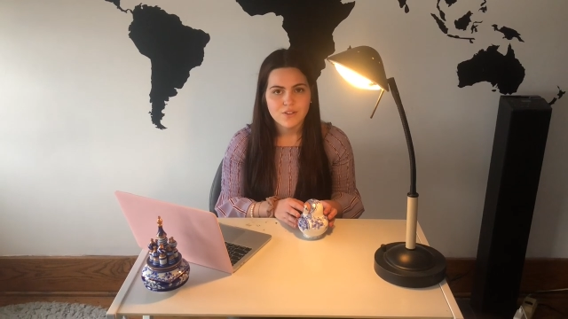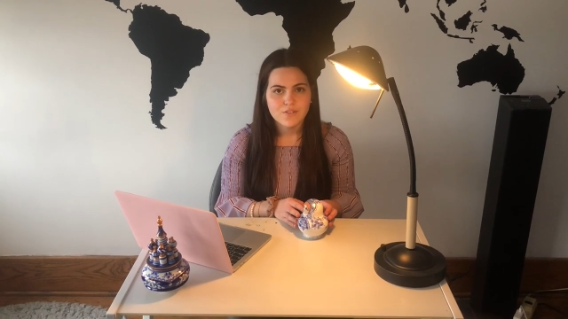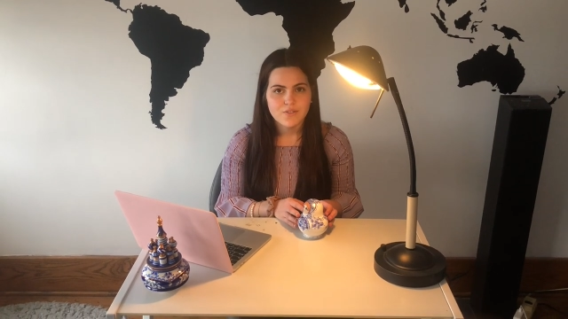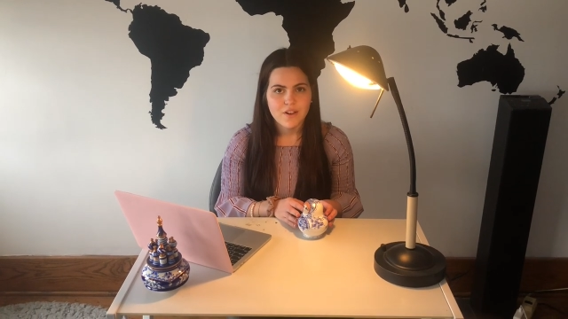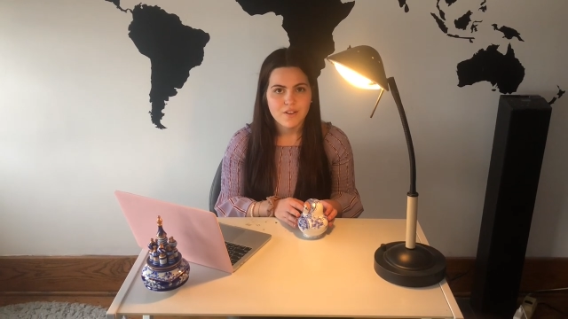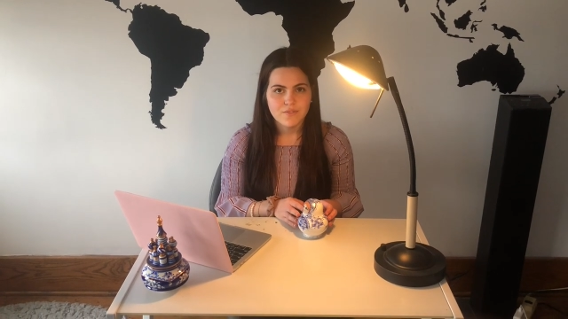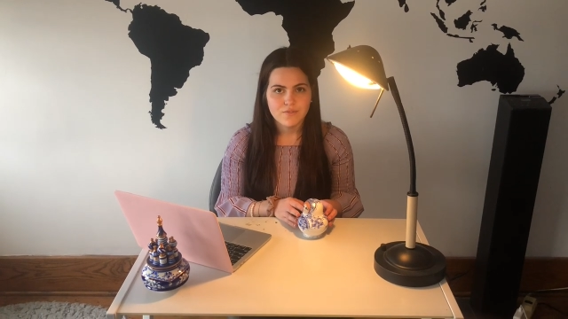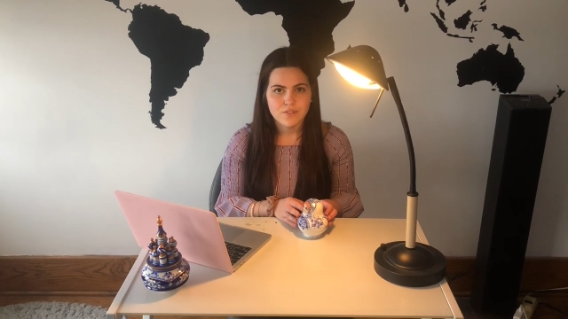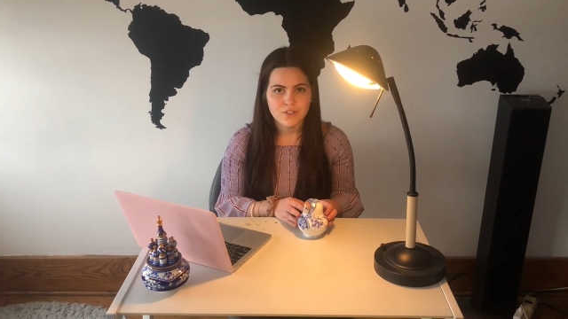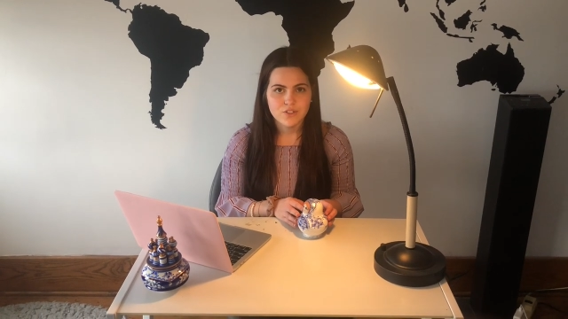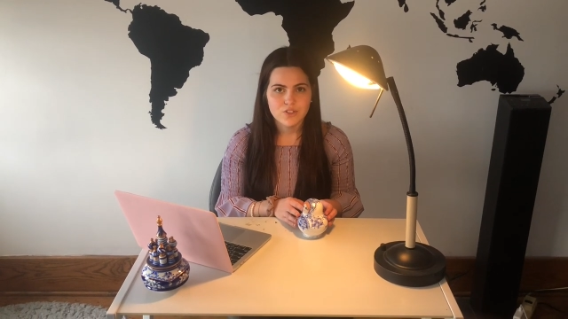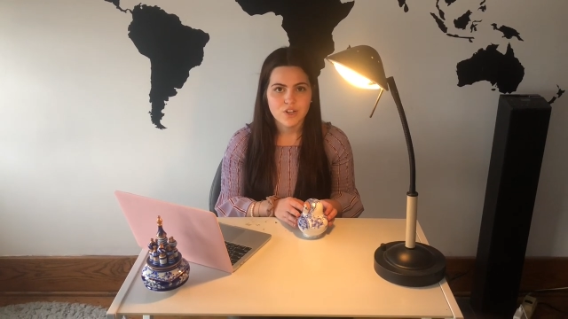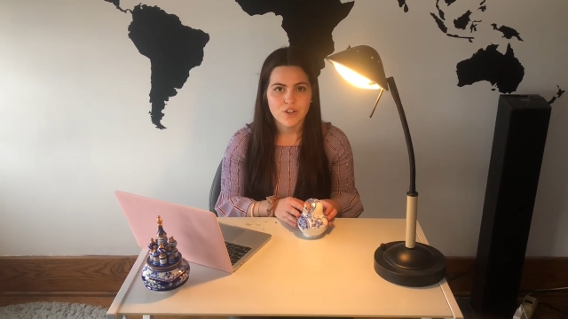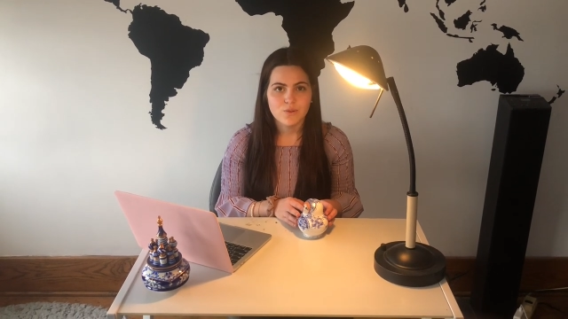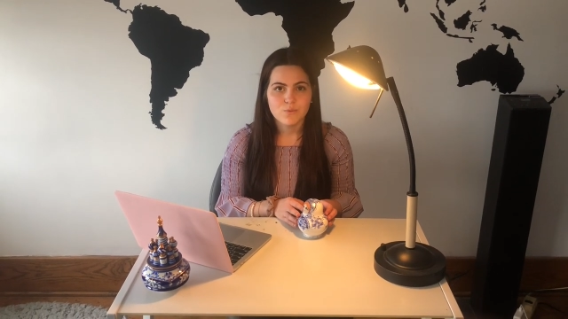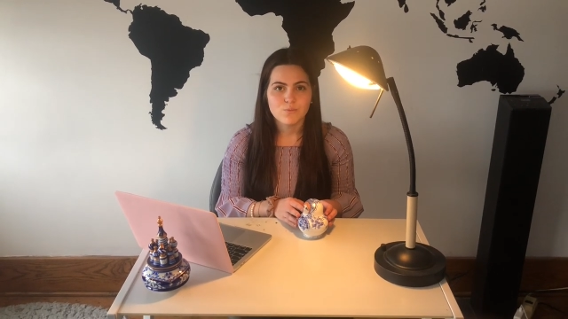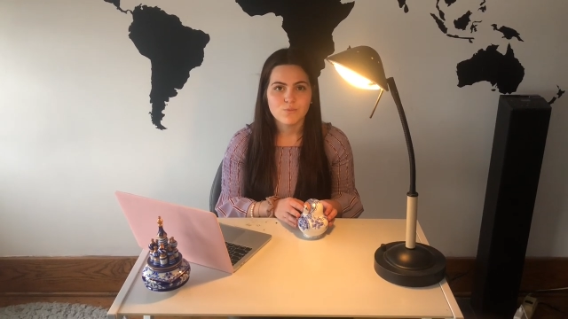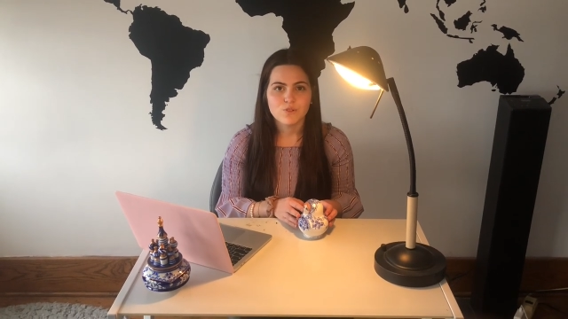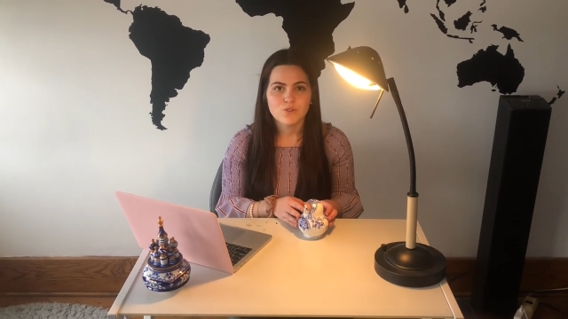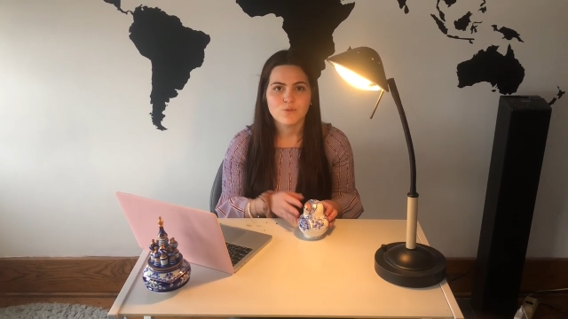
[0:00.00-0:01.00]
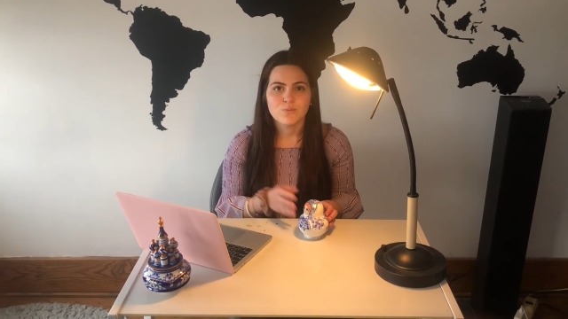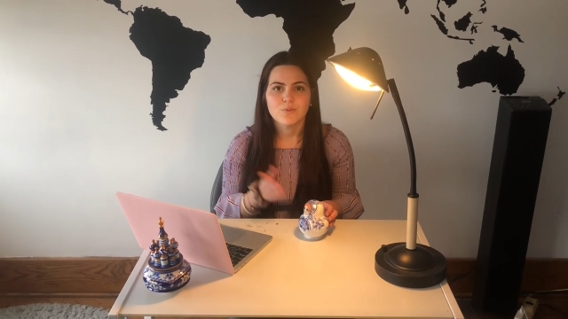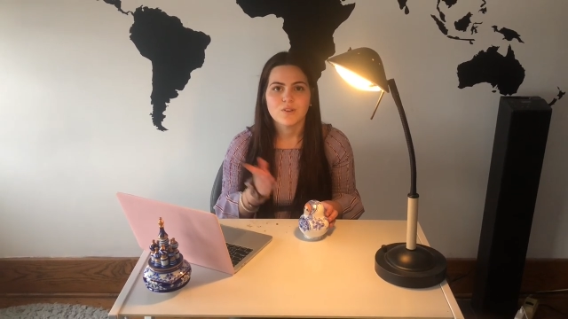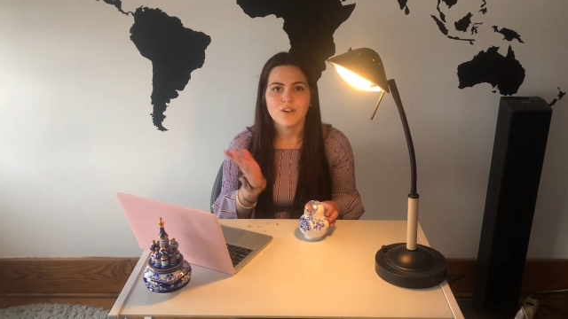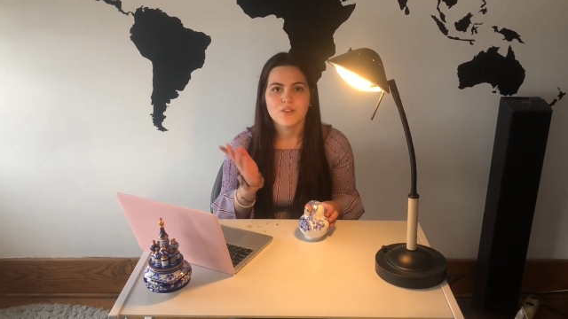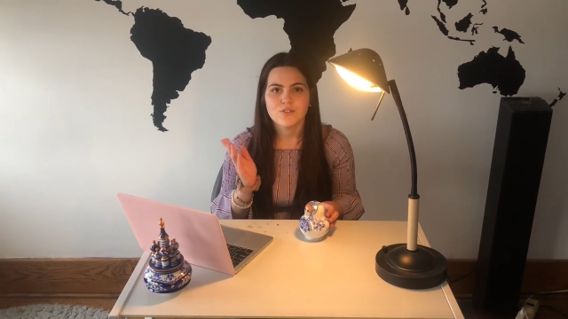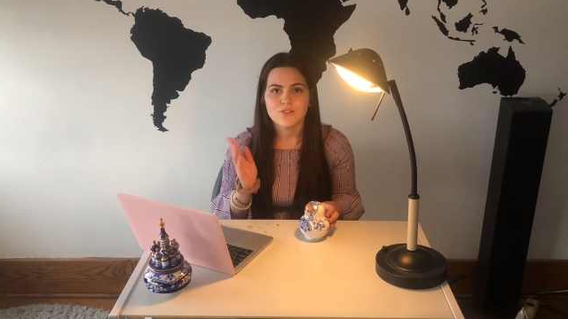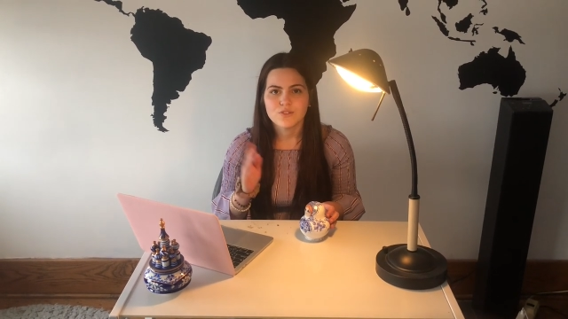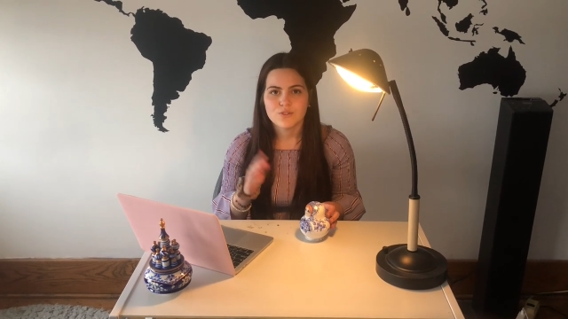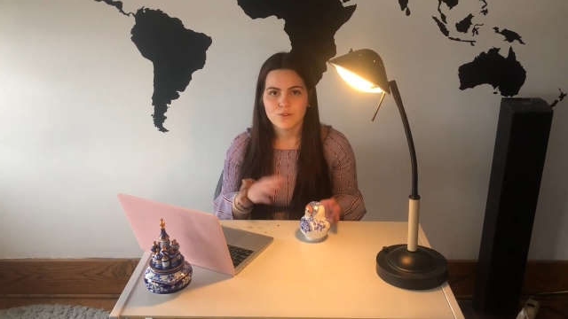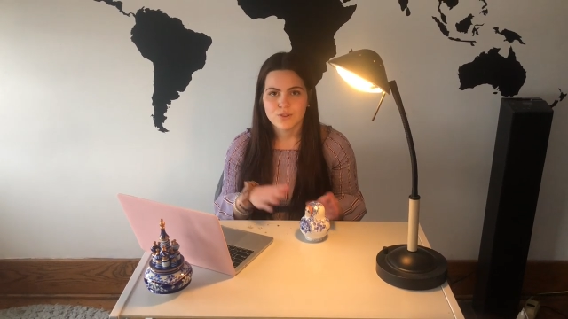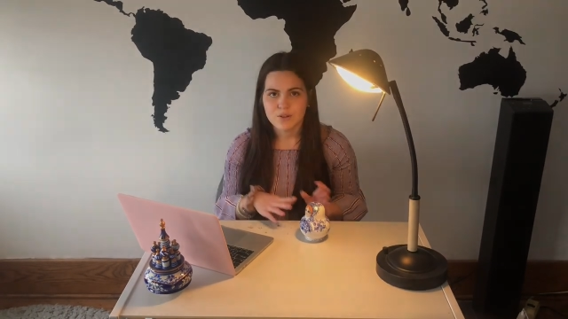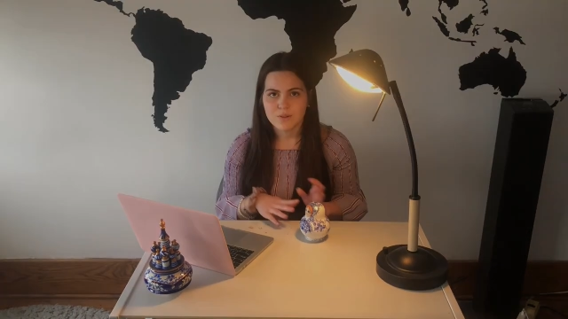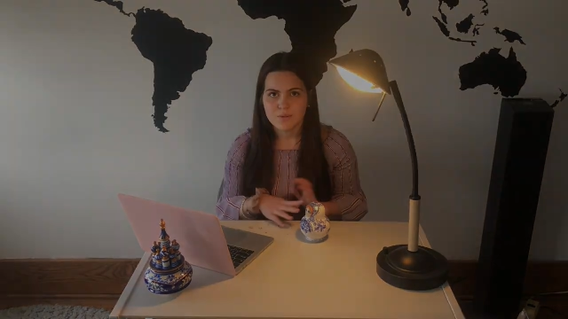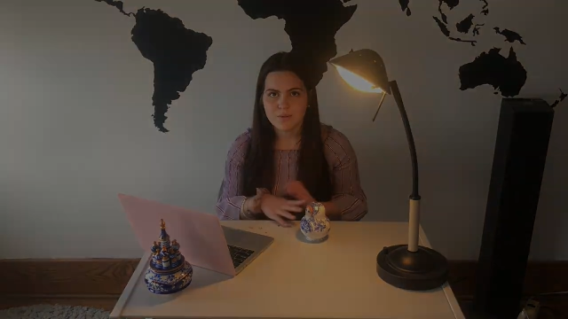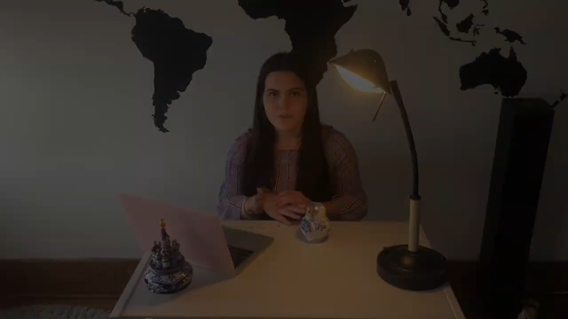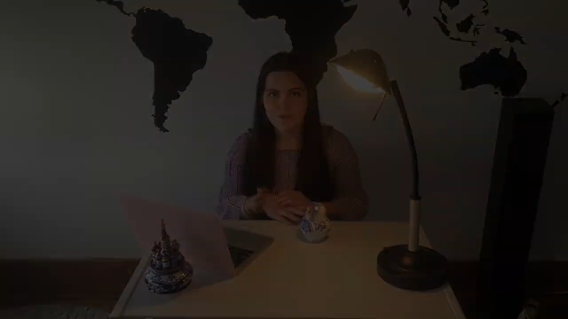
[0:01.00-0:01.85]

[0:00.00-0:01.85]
defined function, which will be on the screen.